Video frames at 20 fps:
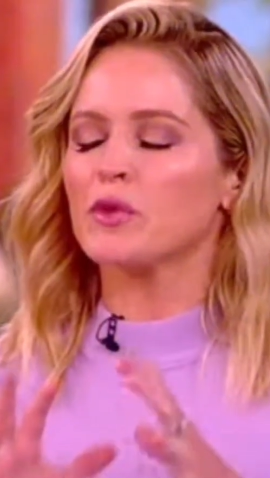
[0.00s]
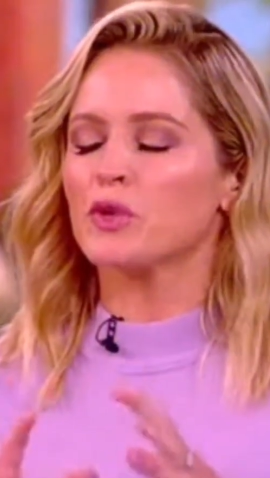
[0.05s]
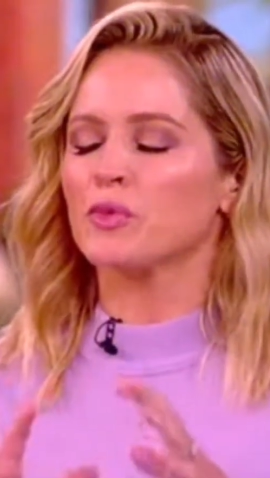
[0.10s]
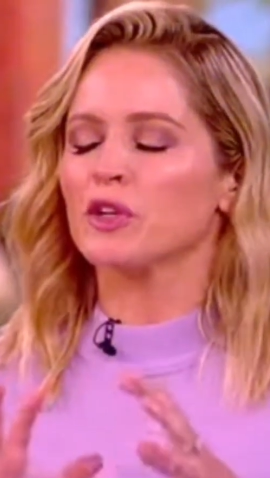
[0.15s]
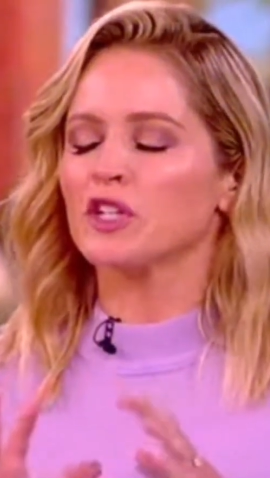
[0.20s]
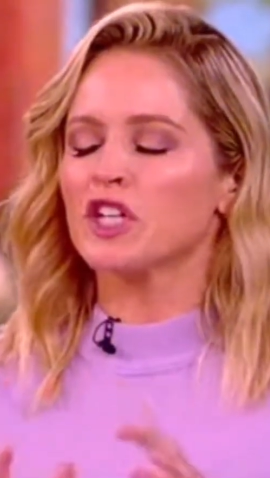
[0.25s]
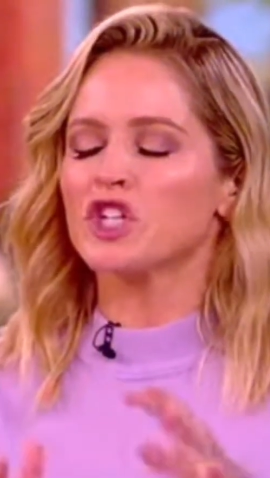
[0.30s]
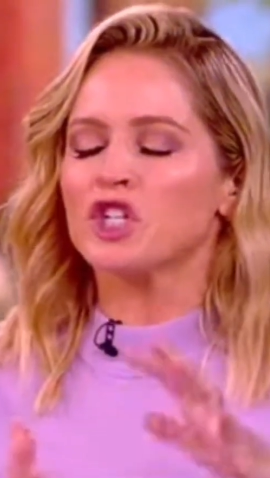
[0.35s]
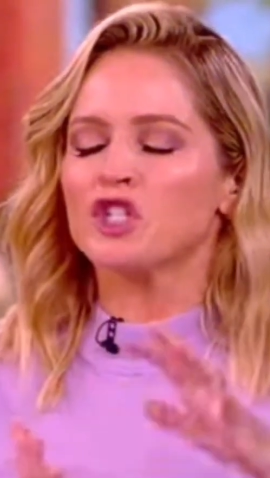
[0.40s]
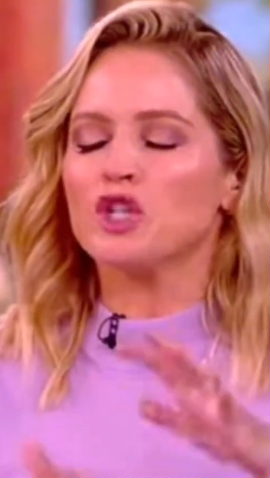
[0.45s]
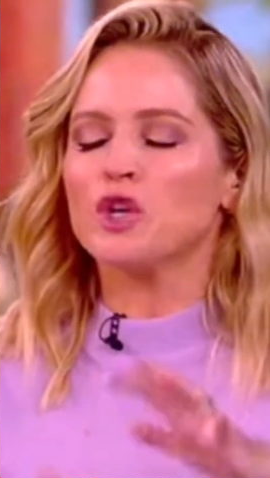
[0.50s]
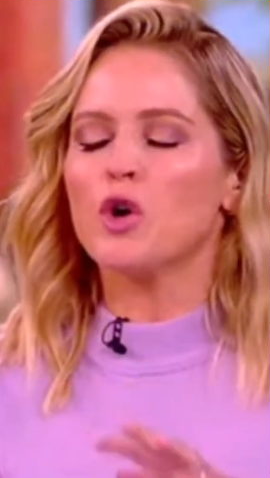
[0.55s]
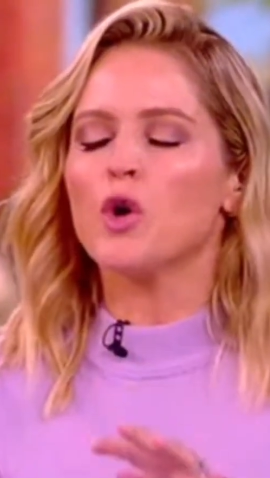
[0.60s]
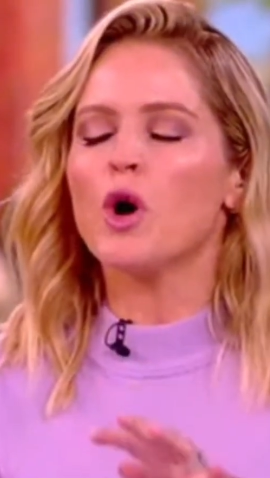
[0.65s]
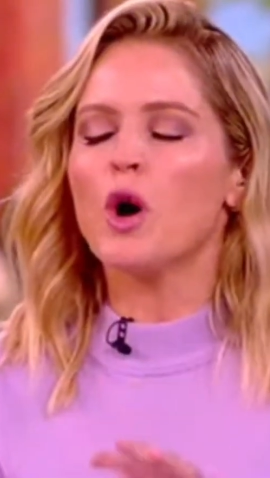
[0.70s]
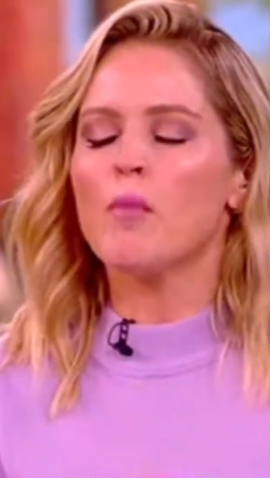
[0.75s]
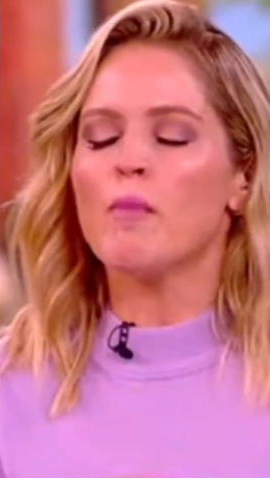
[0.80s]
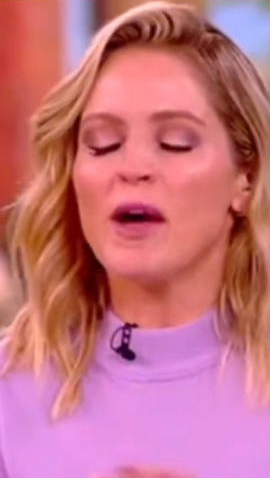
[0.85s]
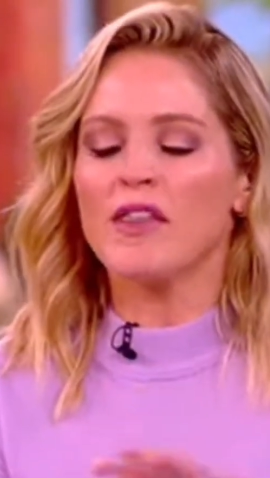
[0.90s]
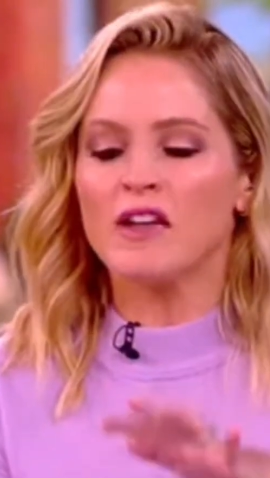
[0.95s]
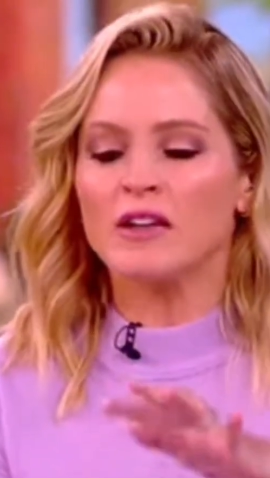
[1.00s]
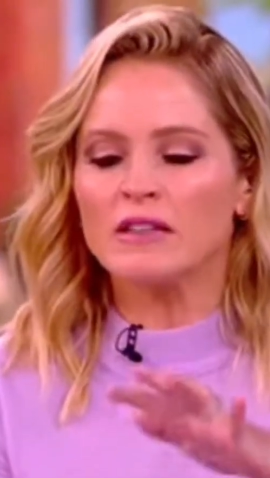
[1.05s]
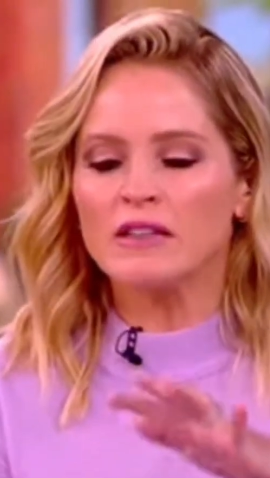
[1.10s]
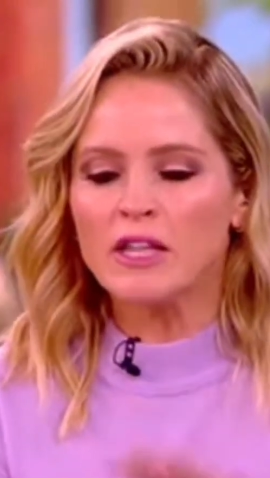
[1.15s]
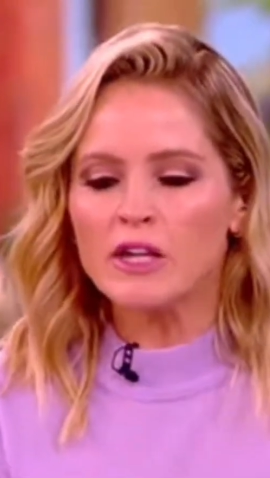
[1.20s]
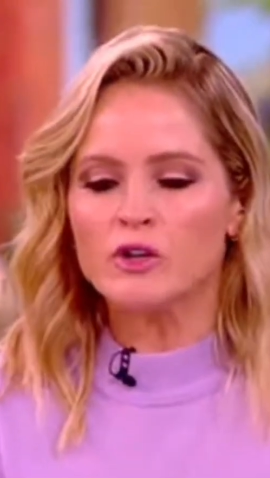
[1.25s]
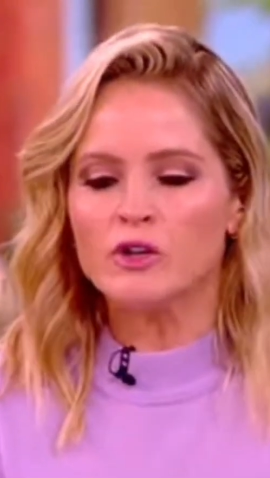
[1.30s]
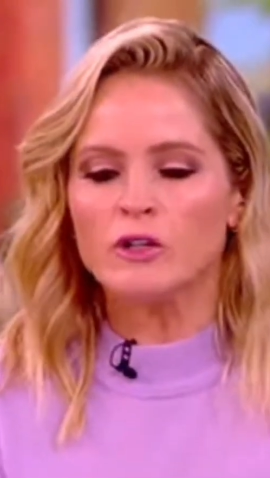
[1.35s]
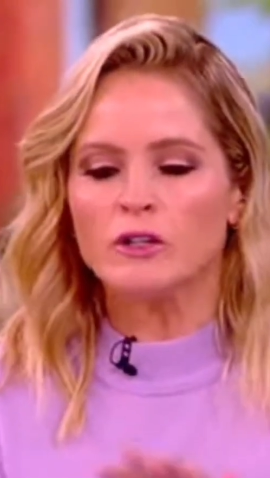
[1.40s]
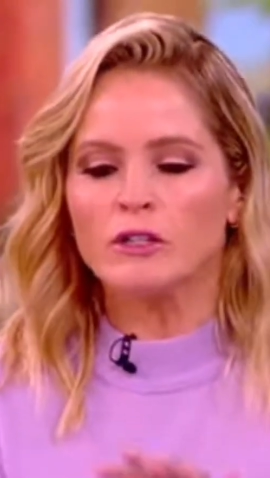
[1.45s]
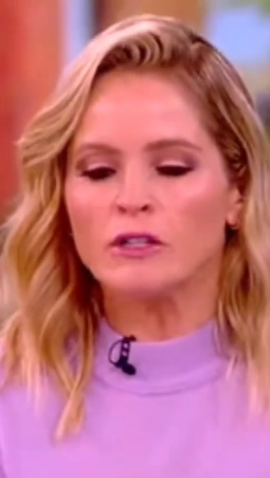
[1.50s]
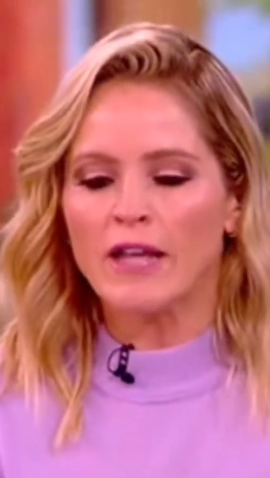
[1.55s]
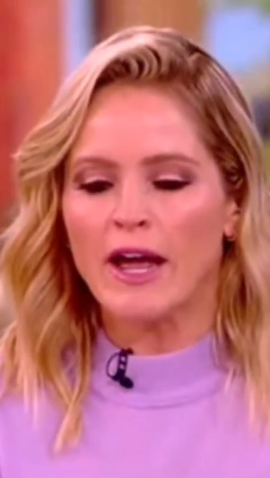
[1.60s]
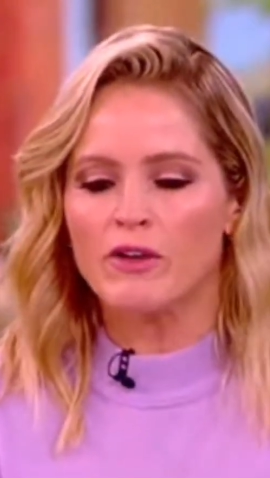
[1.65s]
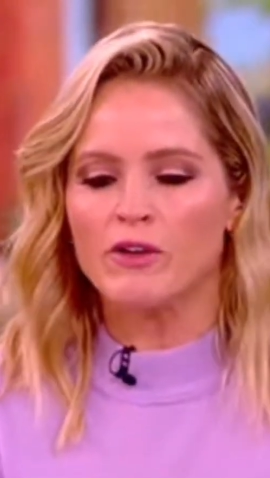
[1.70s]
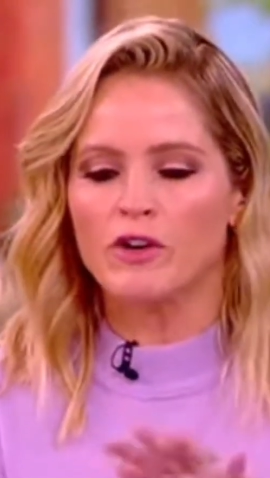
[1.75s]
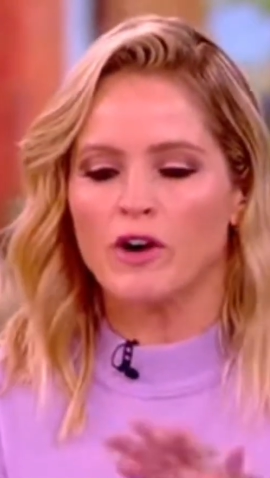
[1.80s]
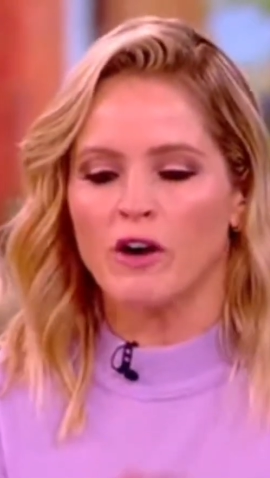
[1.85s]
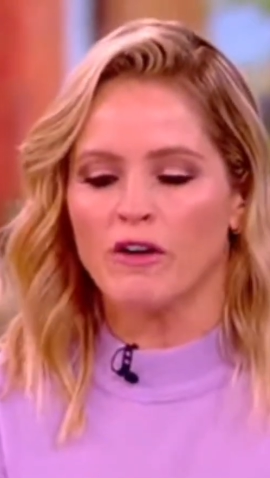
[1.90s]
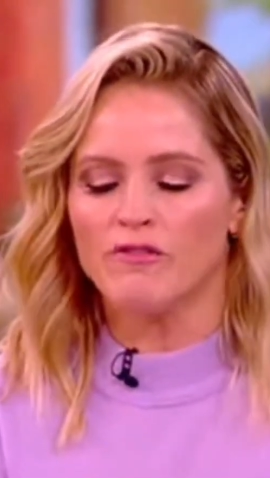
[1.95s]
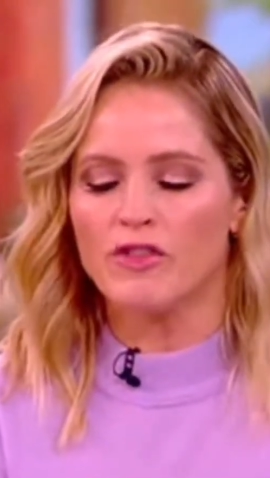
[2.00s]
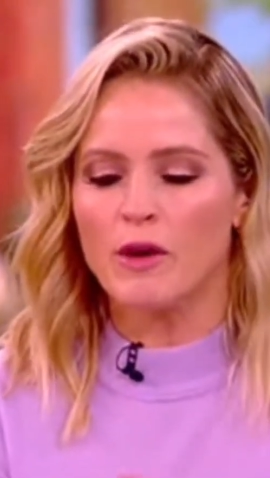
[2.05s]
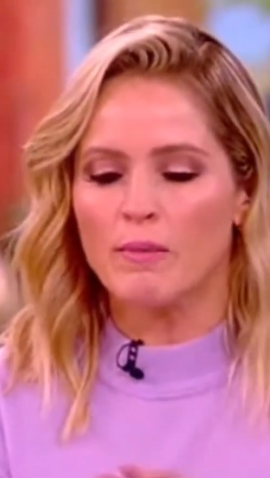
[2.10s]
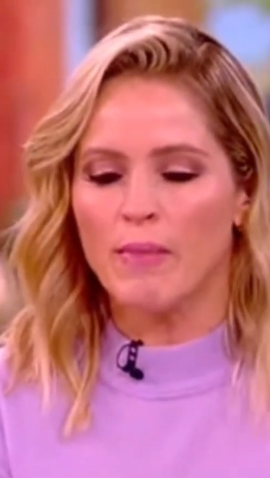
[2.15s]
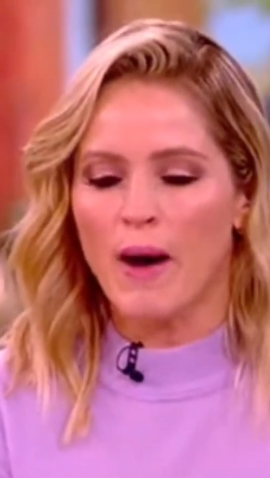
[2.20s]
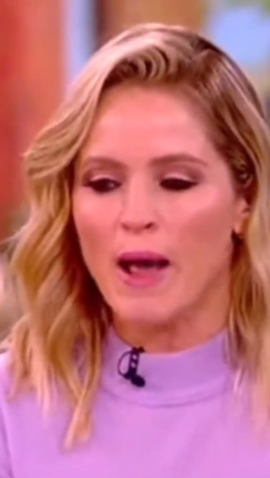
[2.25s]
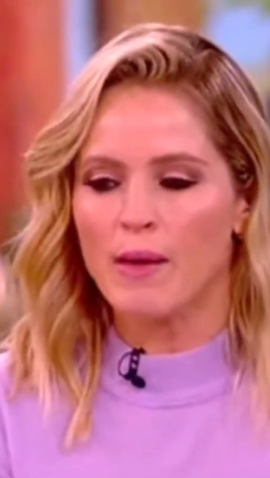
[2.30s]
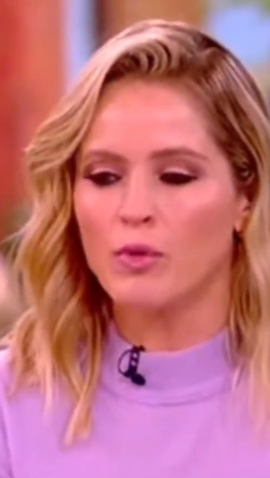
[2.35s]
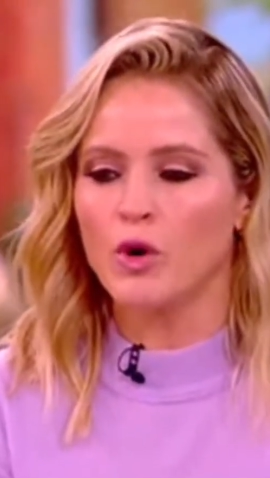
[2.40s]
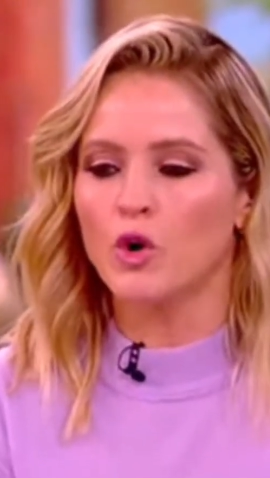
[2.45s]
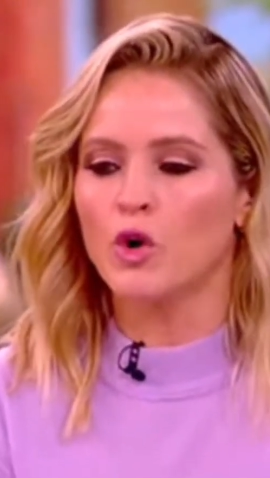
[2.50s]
with religion. Don't go by the literal letter of the Bible.